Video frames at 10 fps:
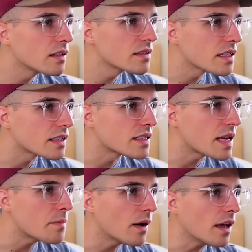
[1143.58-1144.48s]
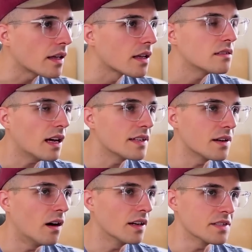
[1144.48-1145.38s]
It looks like the same bike. That is
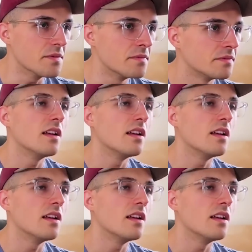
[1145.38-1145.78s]
awesome.